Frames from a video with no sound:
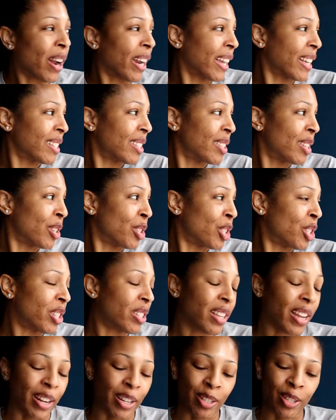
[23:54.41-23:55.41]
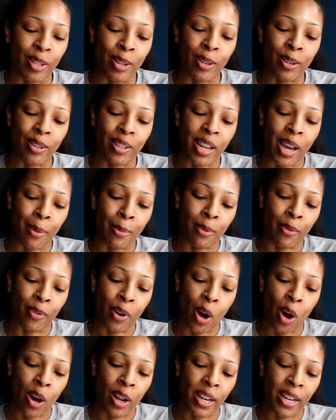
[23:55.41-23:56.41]
I guess there's just like a certain type of
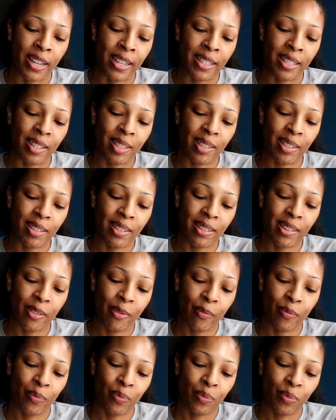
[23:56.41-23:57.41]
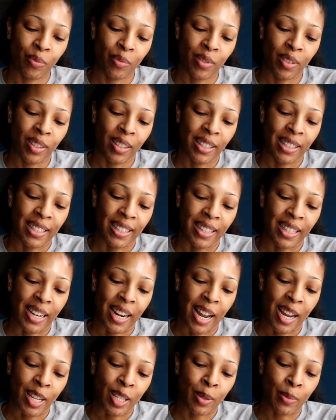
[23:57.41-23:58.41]
audience
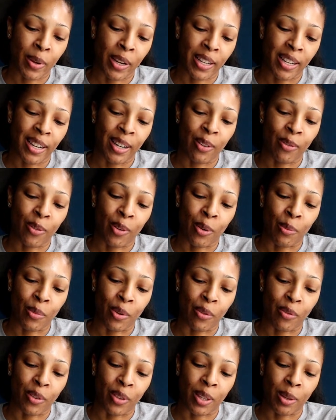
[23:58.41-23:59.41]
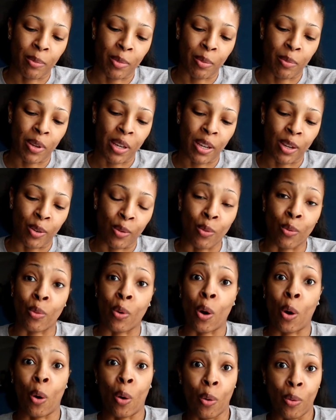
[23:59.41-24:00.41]
that I expected it from, but for them to be
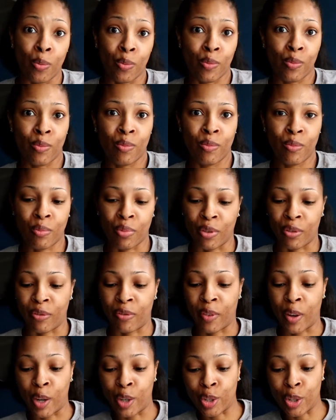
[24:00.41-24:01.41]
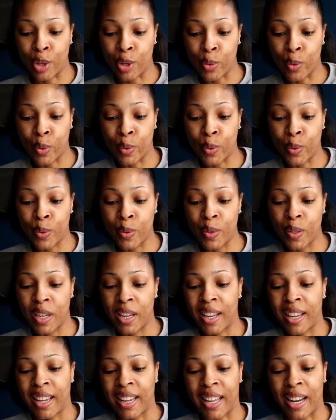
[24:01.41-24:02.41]
grown professionals,
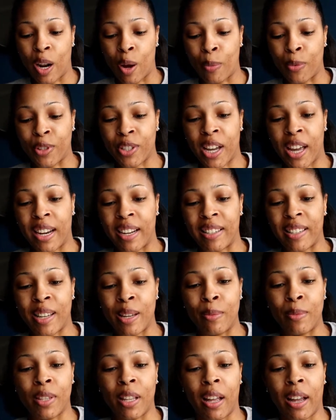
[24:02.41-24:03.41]
it almost kind of seems